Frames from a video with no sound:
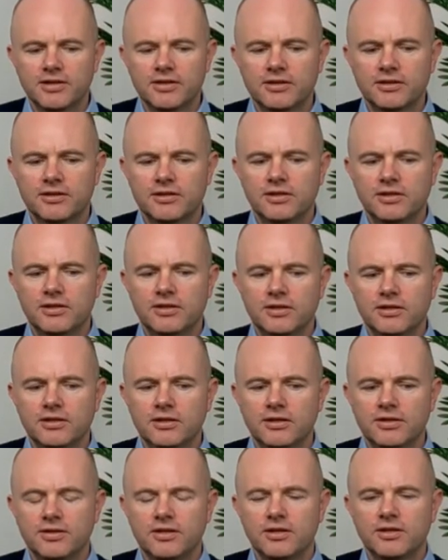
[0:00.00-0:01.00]
And I think
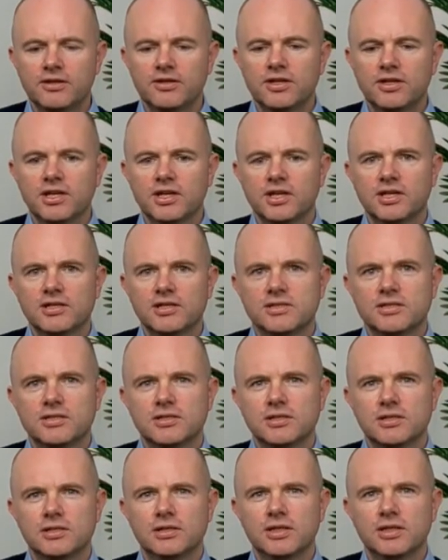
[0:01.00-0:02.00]
the, the third thing
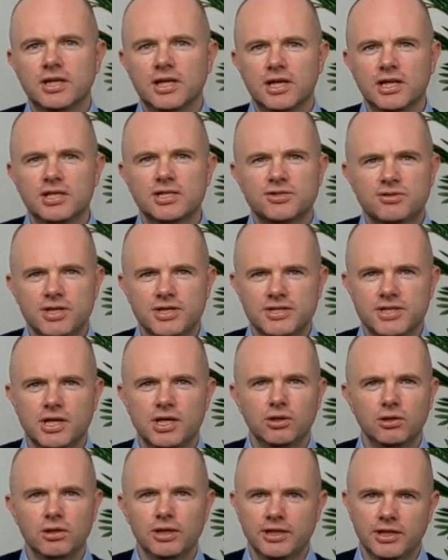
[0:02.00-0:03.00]
is the
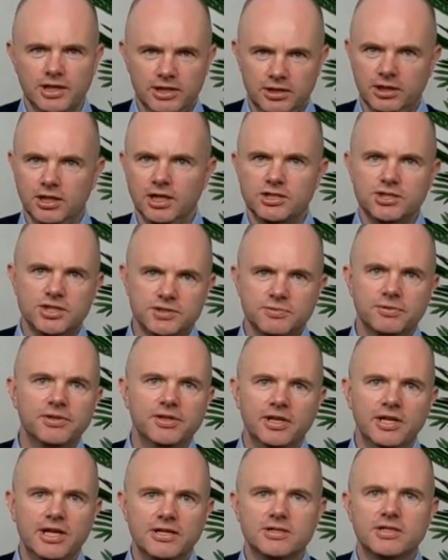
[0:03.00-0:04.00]
industry as a whole, and not,
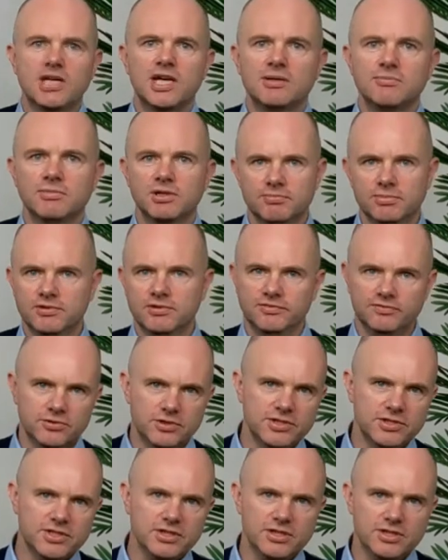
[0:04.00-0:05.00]
not just within
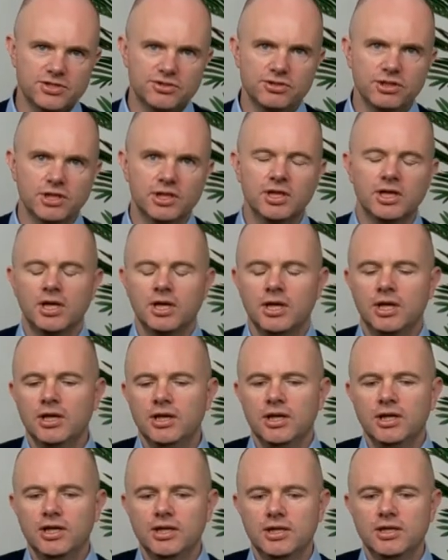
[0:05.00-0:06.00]
entertainment, but the voice industry,
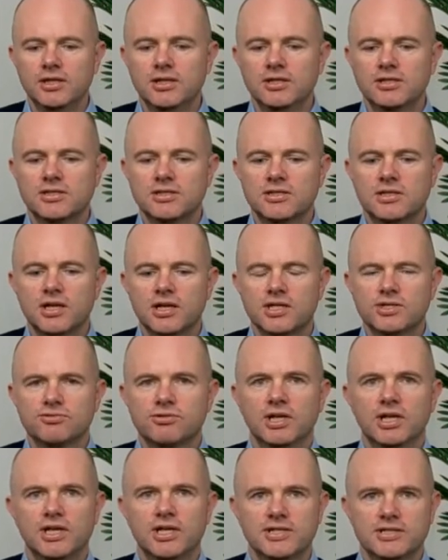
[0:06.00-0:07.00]
is
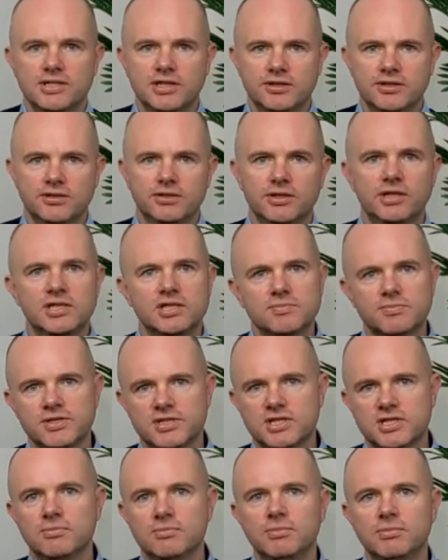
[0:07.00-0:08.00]
starting to realize that there
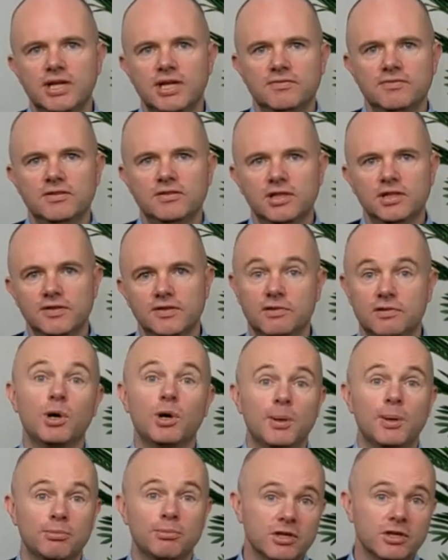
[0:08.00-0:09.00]
needs to be some level
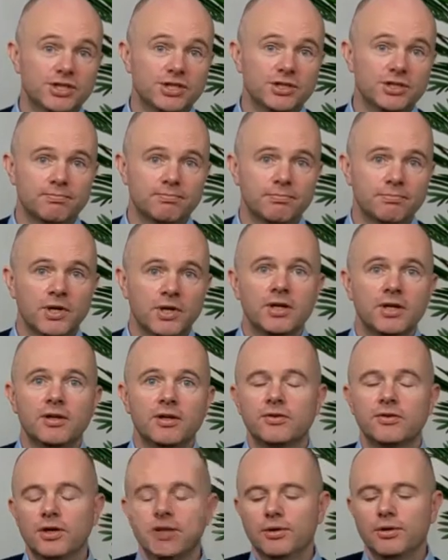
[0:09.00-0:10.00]
of cooperation.
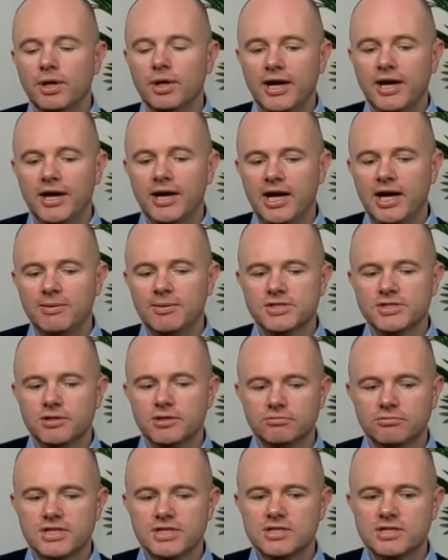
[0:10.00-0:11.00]
So
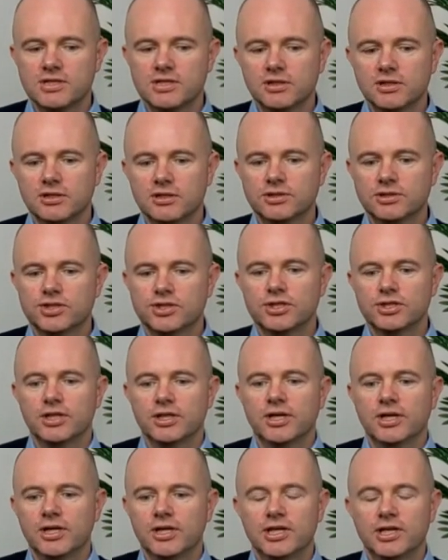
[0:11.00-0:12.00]
uh, Amazon recently
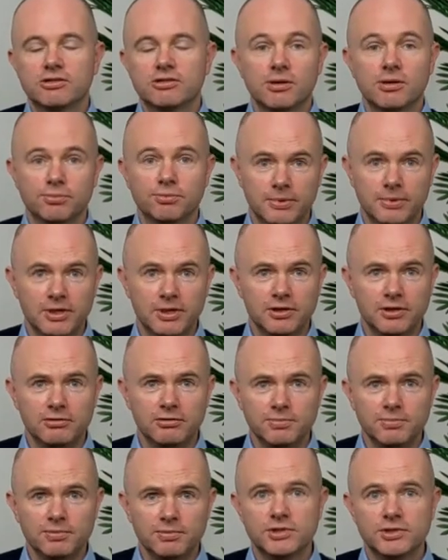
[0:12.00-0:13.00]
launched uh,
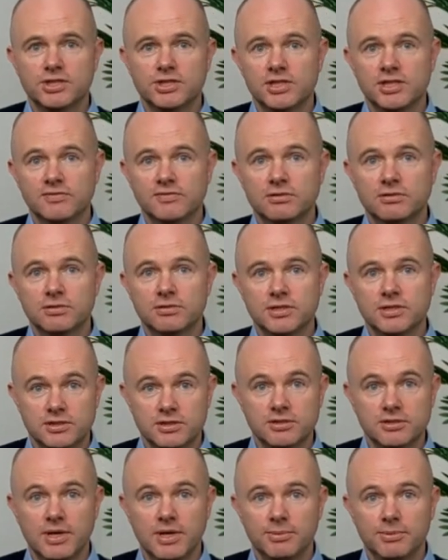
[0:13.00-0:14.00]
Interoperability Group, which
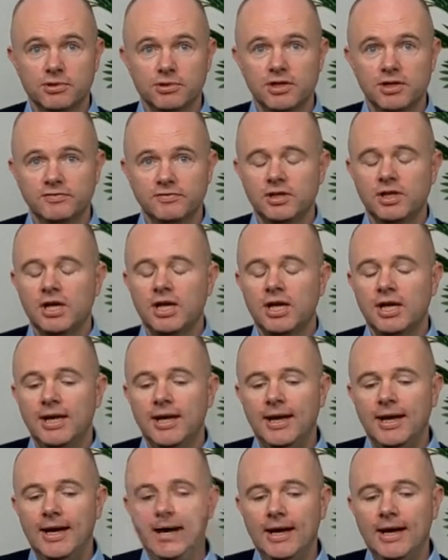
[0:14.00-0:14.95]
TiVo is, is a member of,